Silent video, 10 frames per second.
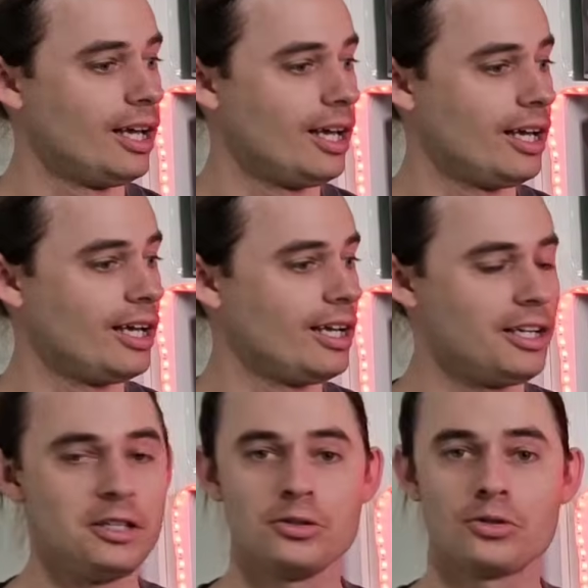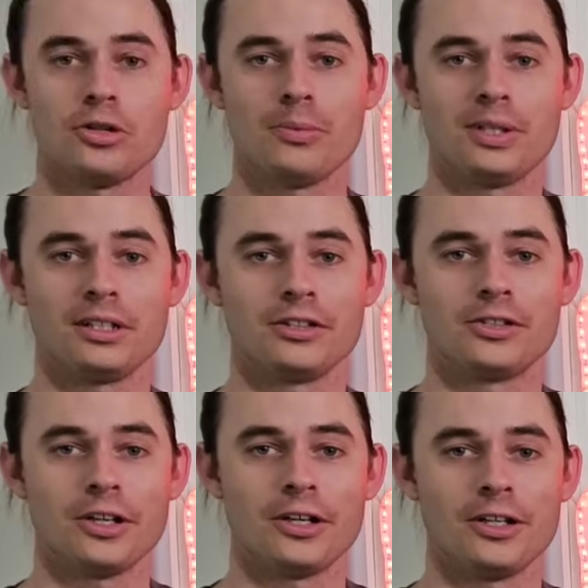It isn't stopping,
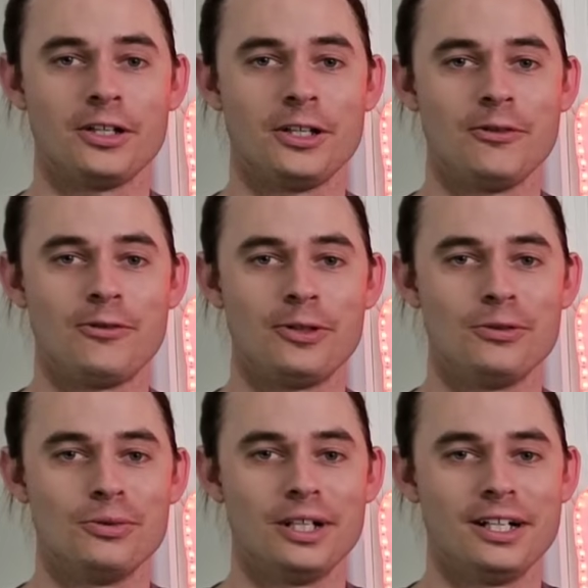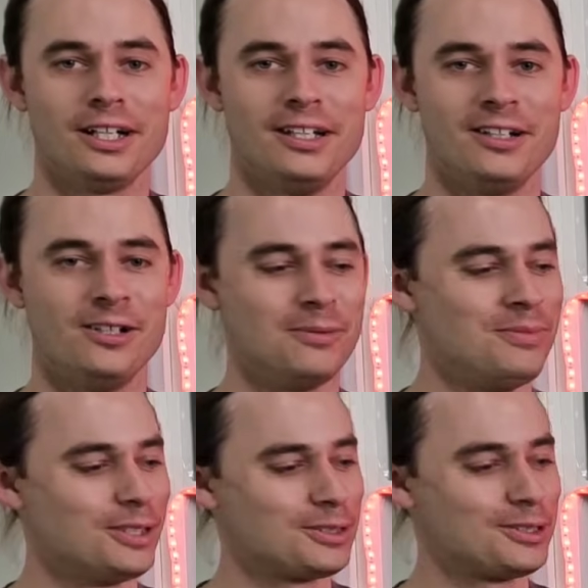so if you,
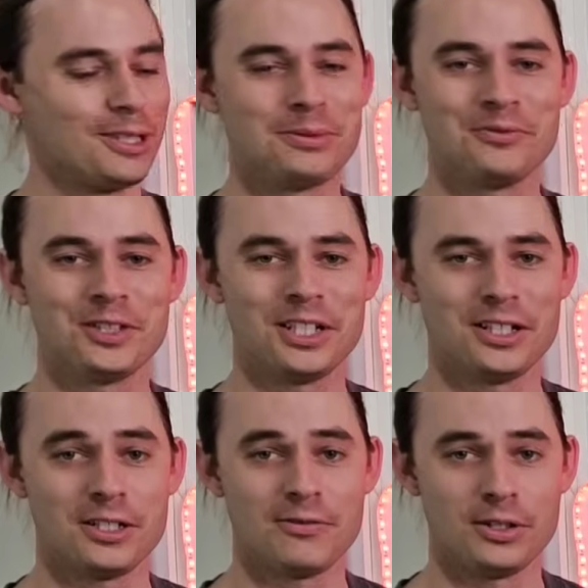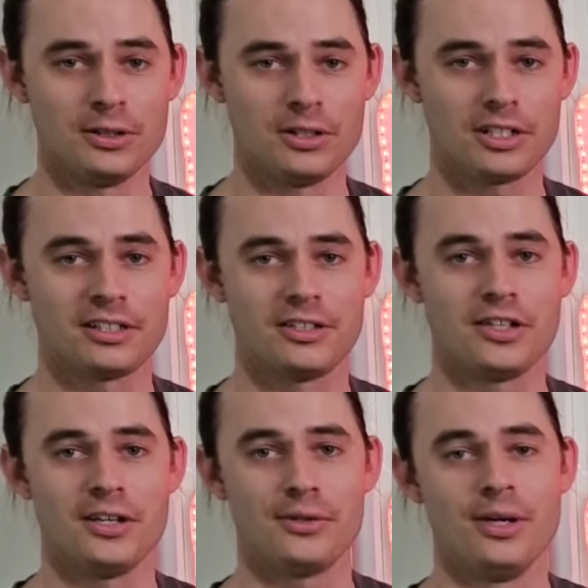I'm not stopping videos. If you like the
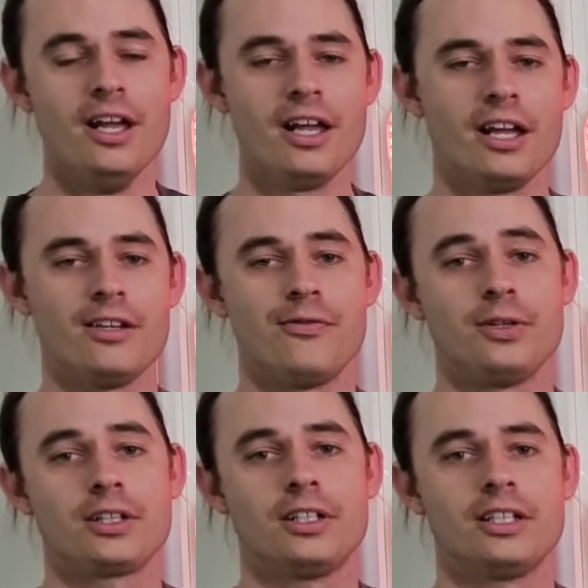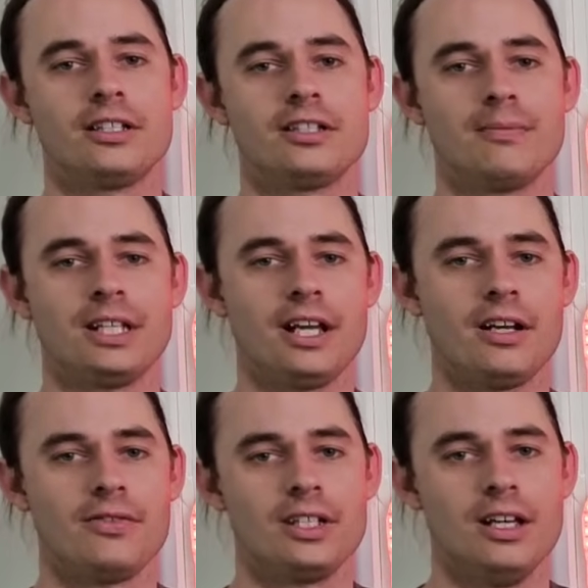channel and you feel like you get something
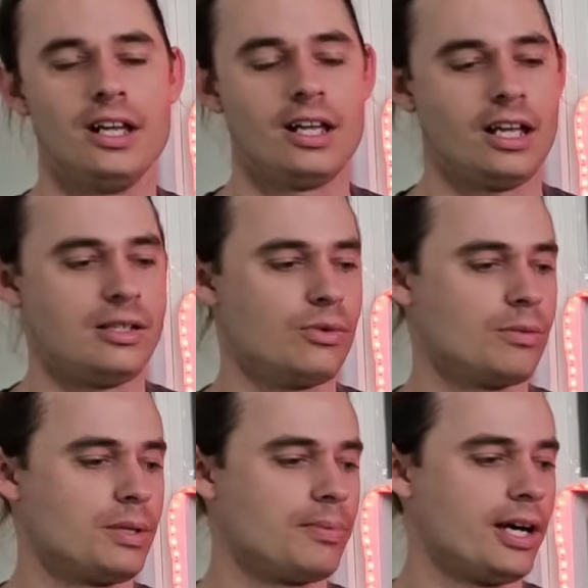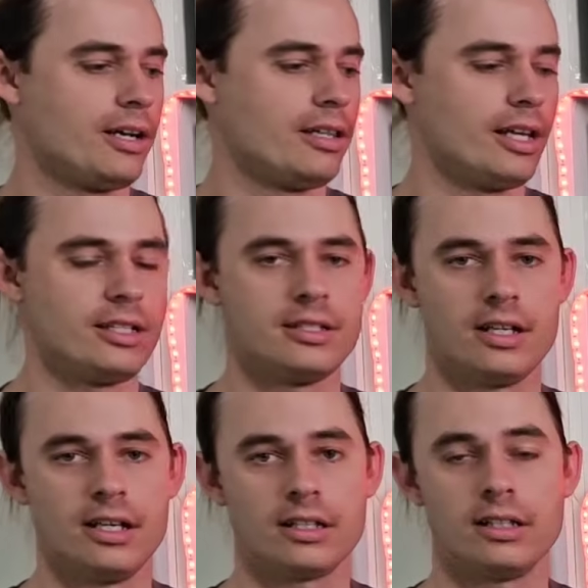out of it and you want to be part of
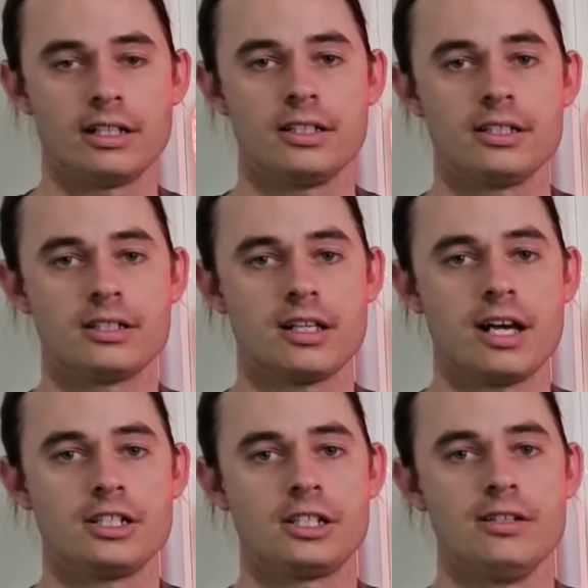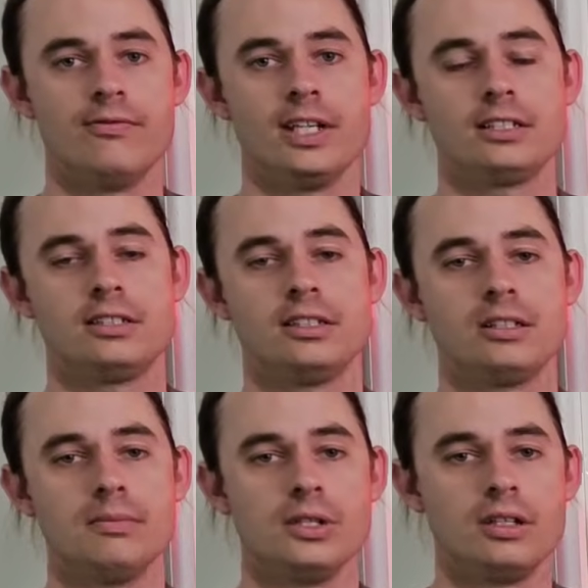that
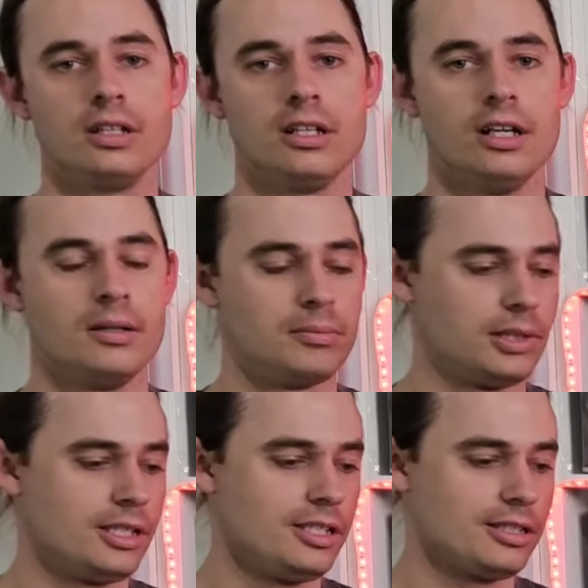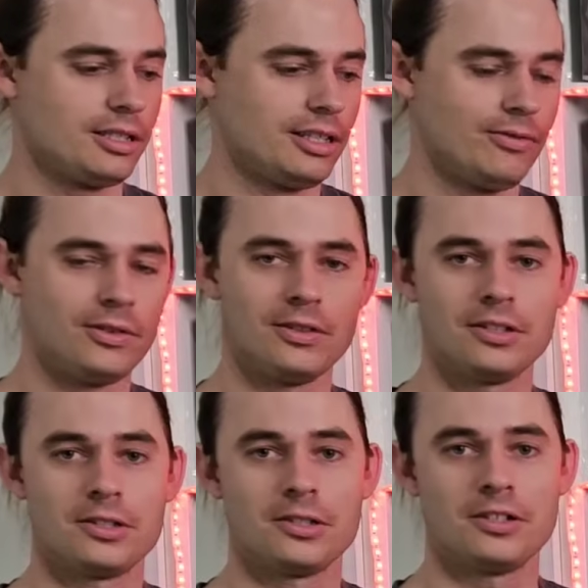collecting/investing community, please, if you've
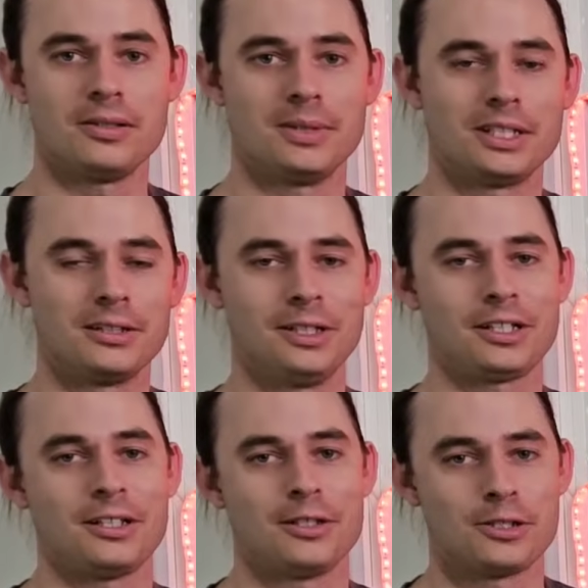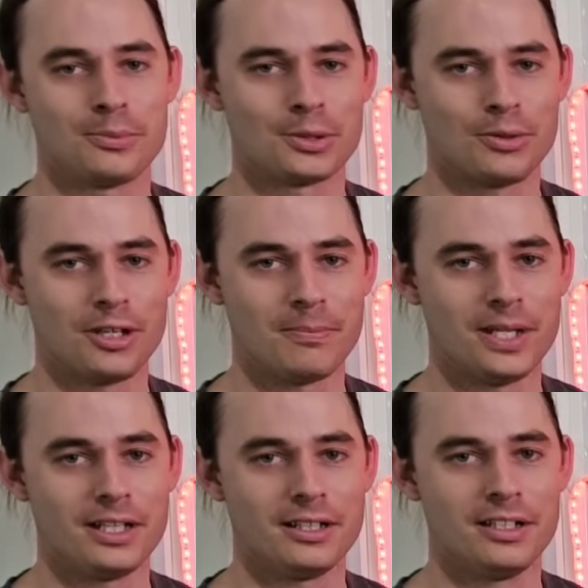got the time, click the subscribe
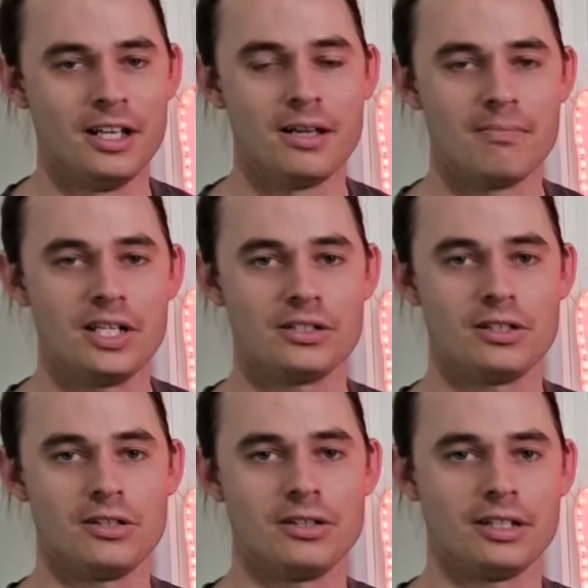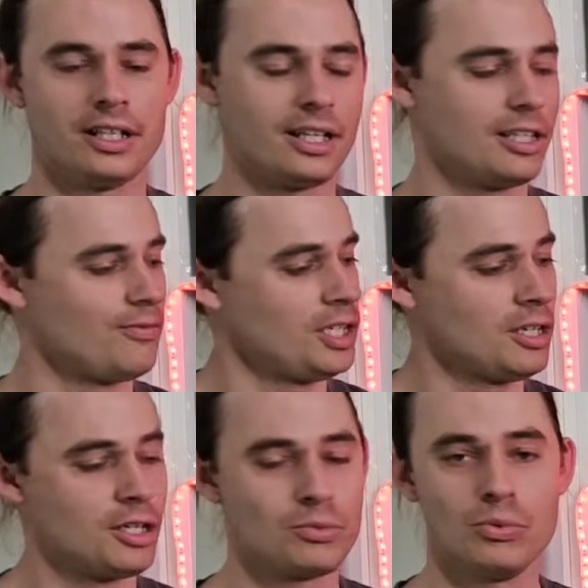button. It means a lot. The
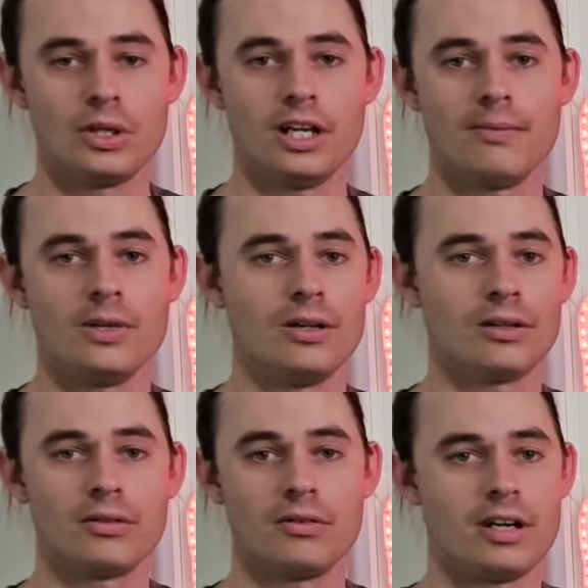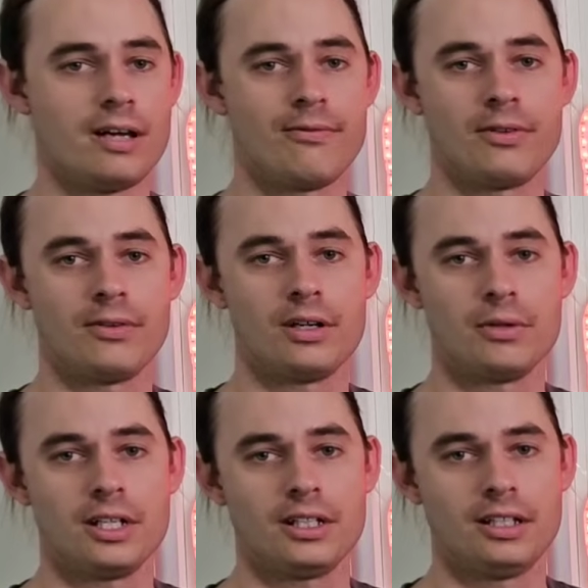videos will keep rolling through. I aim for 3 a
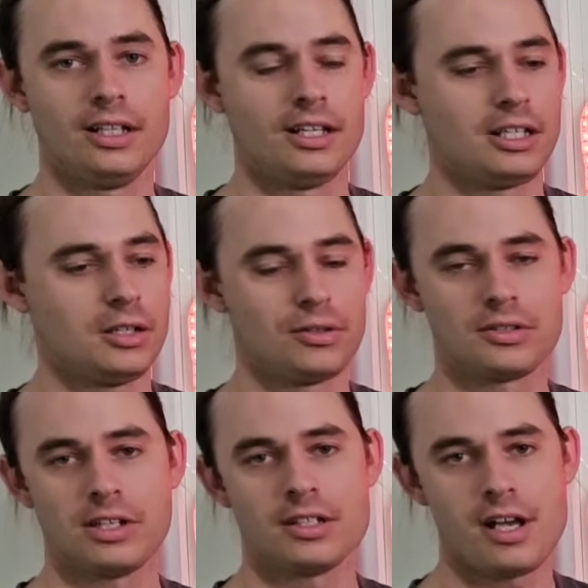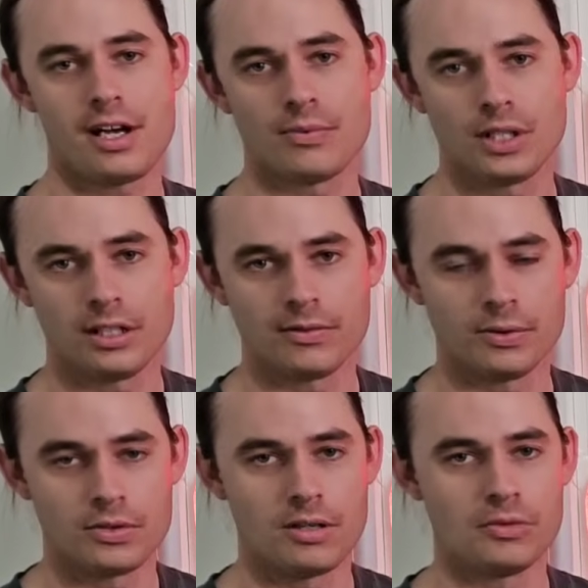week. You know what it's like, it's hard working a
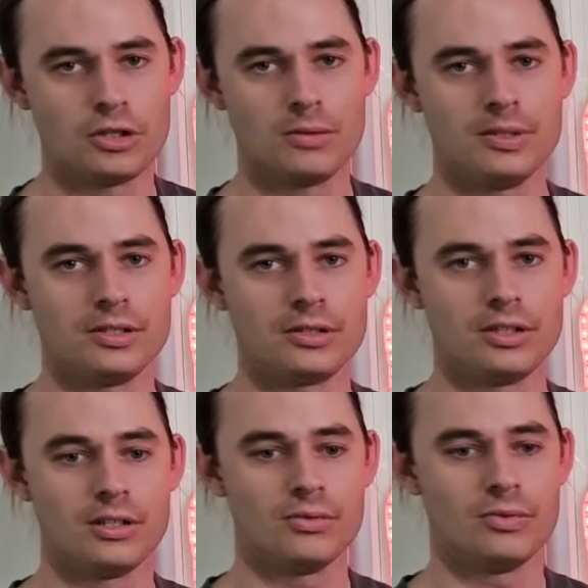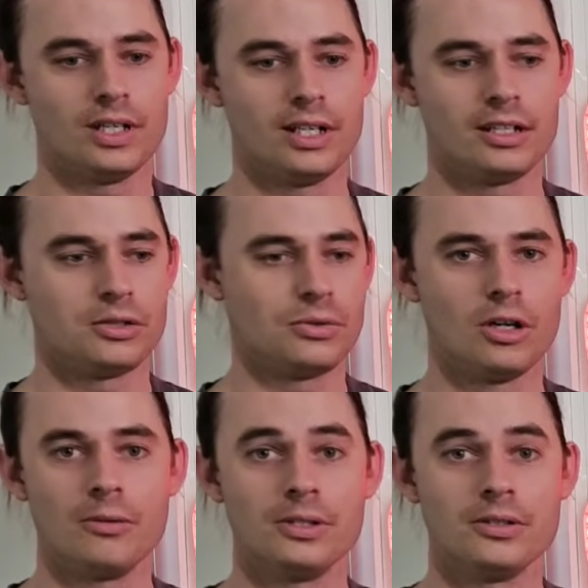full-time job and trying to do a
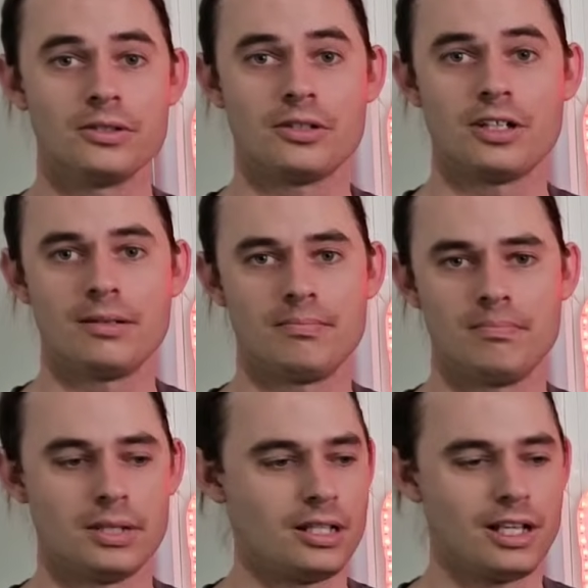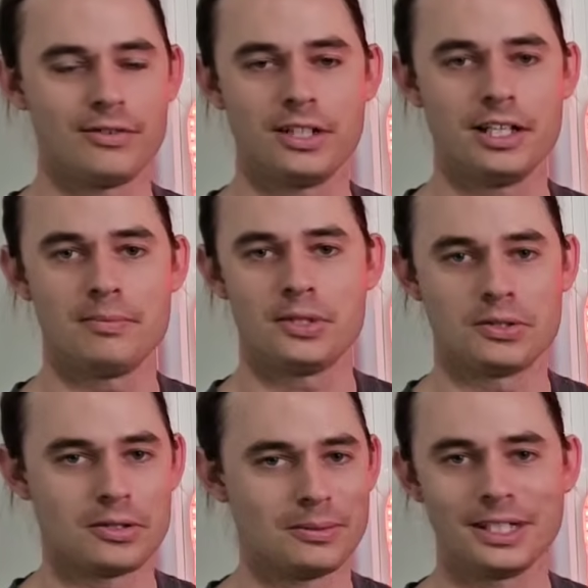hobby on the side, but I love it
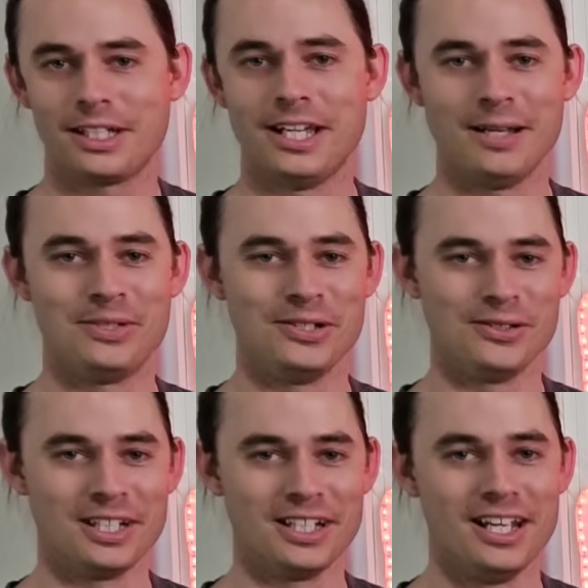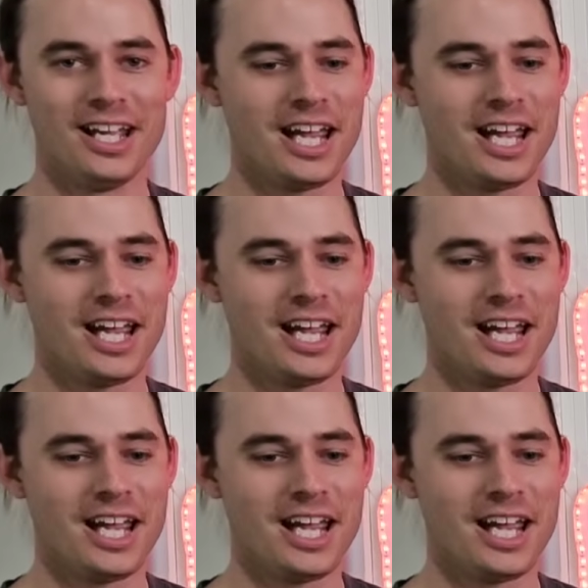heaps, so I'm going to keep doing it.